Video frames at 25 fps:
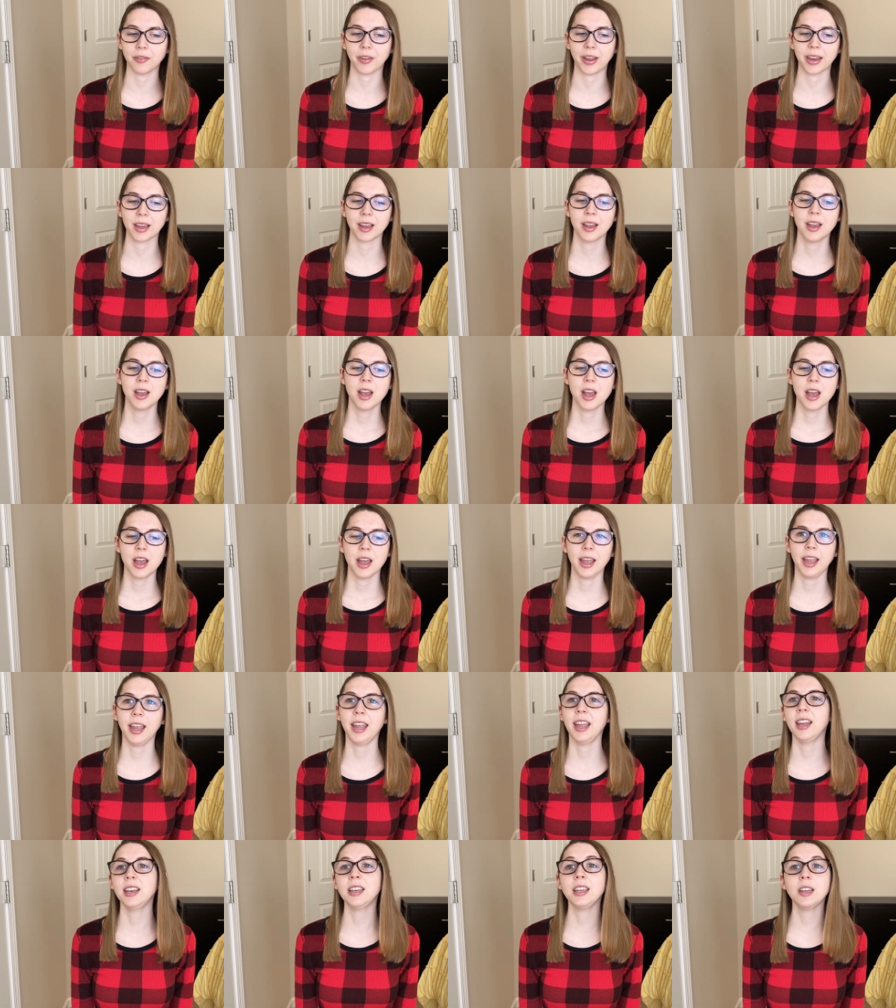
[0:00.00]
Like
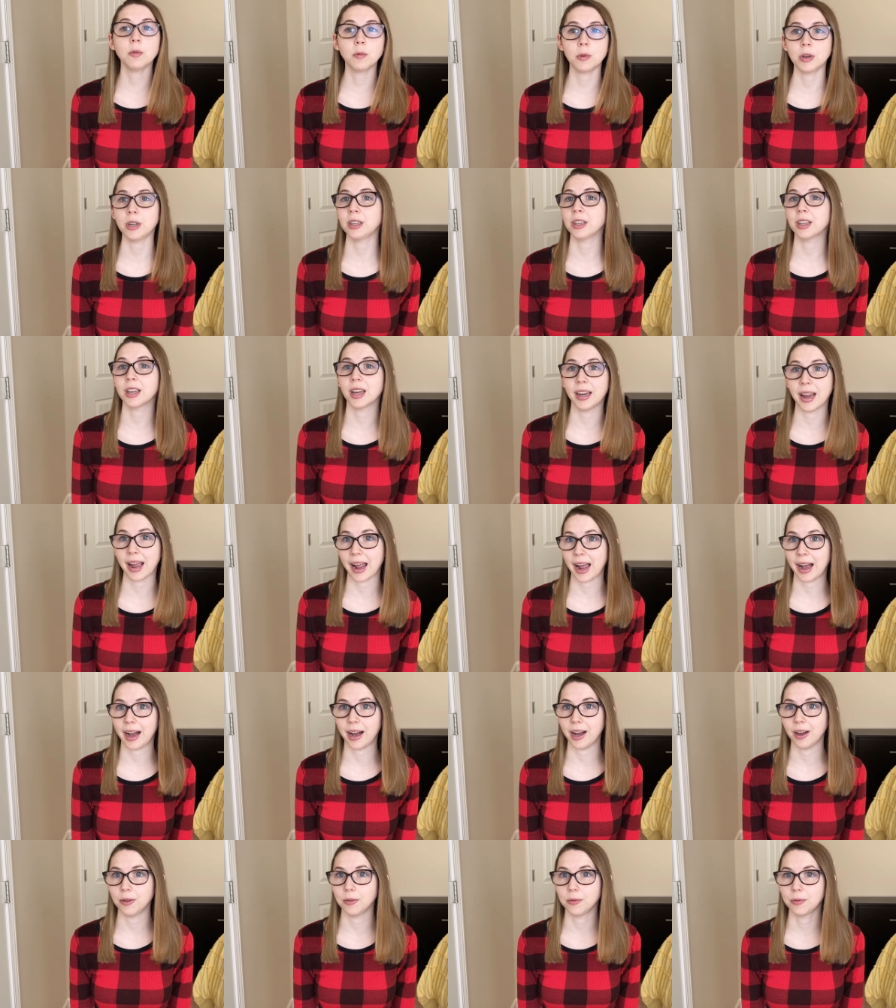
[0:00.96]
anyone could
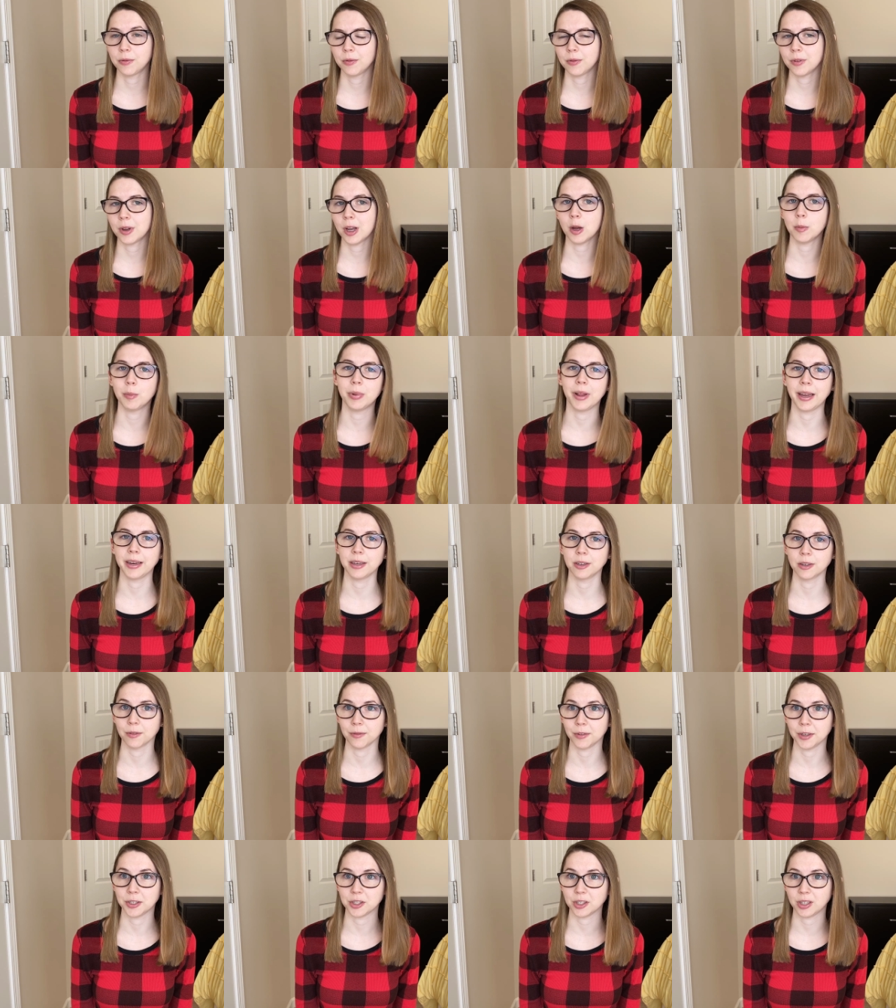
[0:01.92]
have a blind
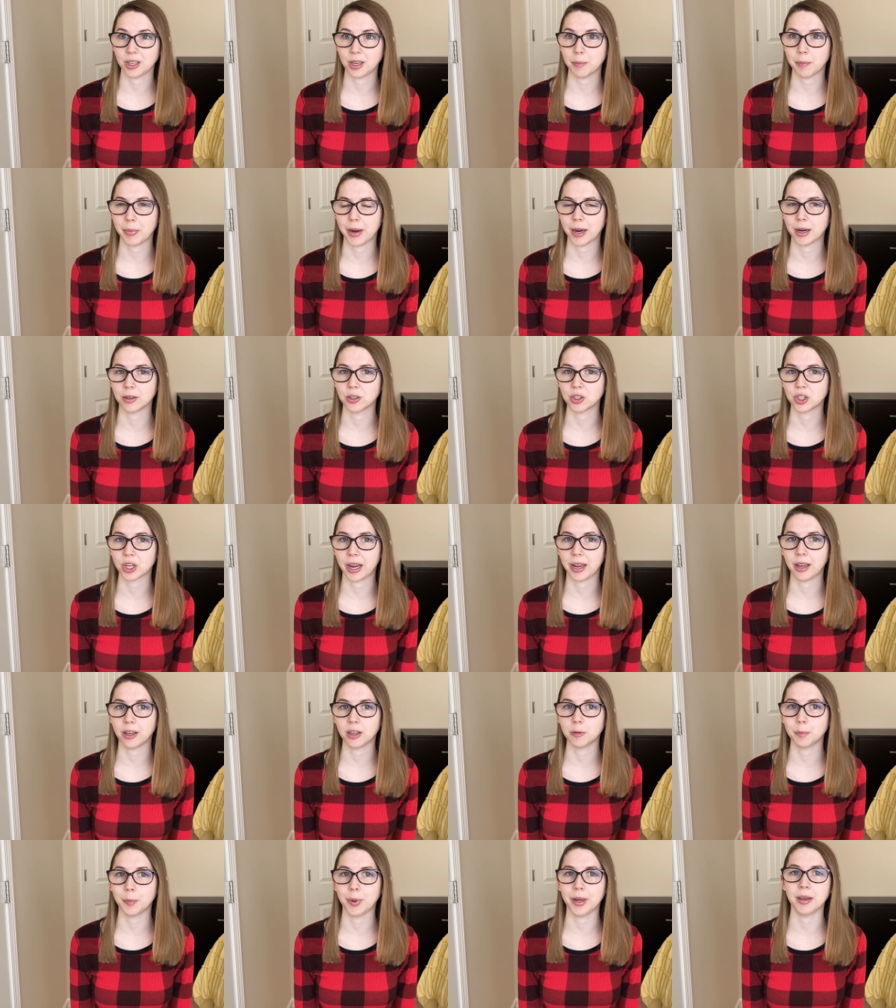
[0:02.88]
or visually impaired
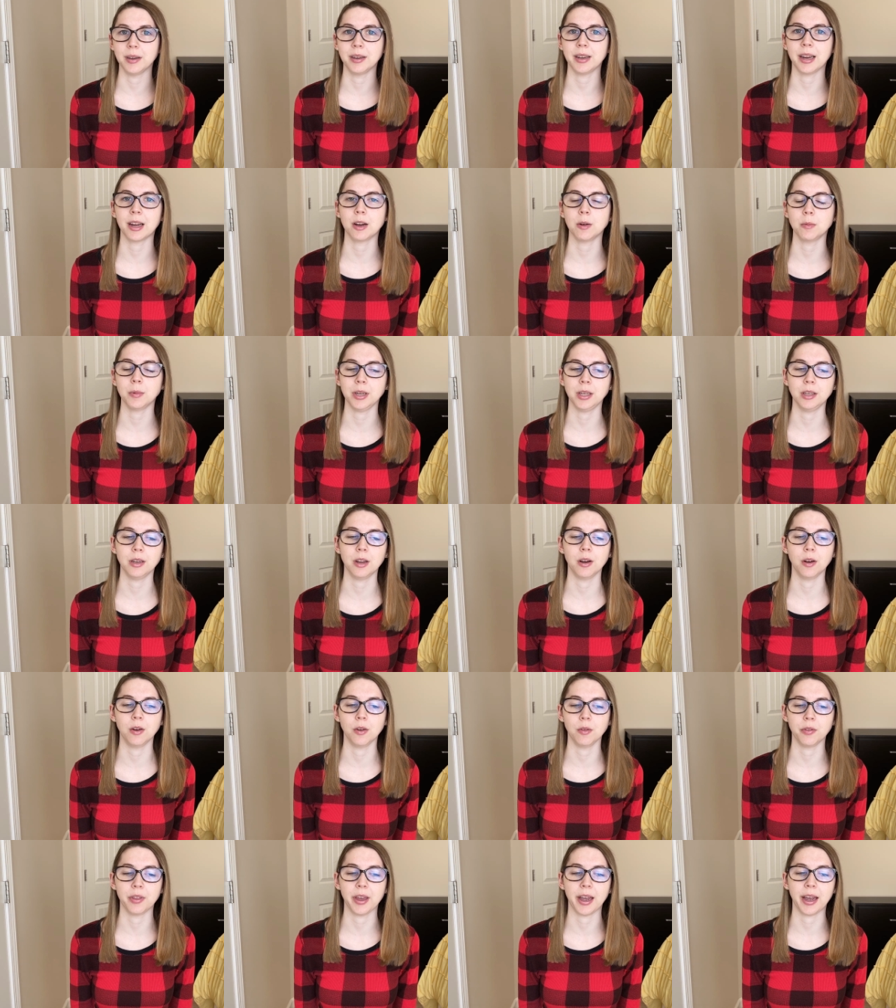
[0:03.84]
child, but now we
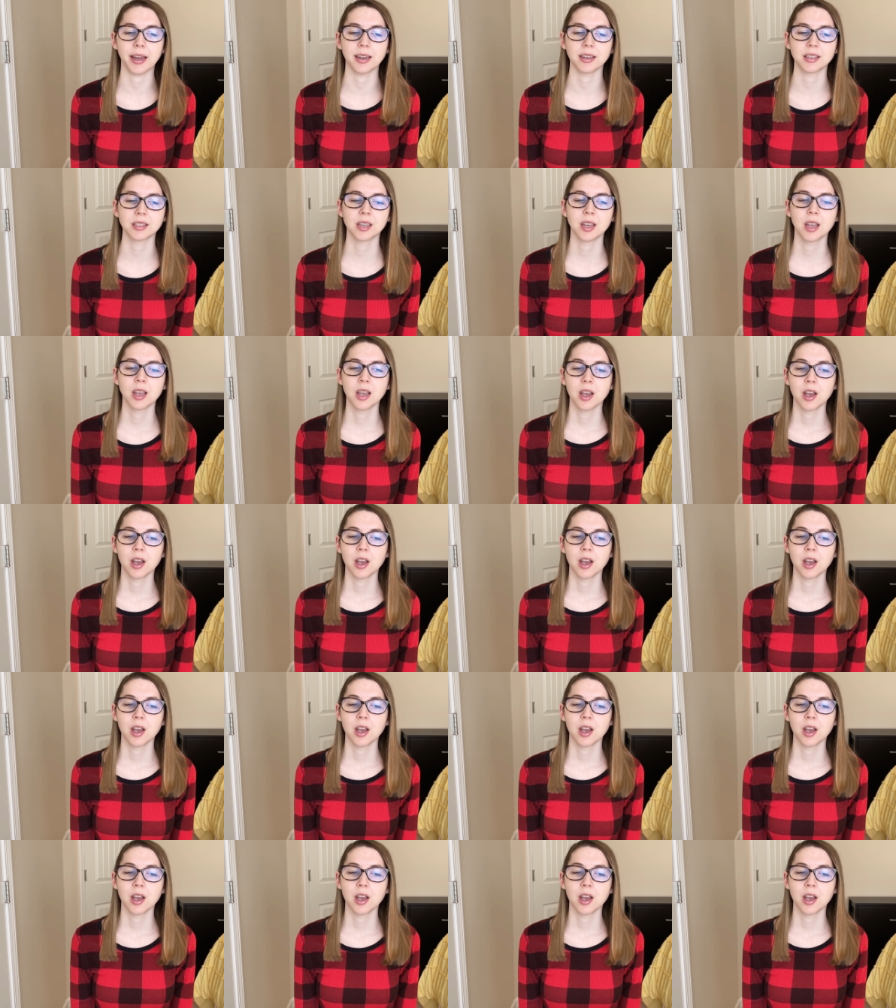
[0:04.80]
know that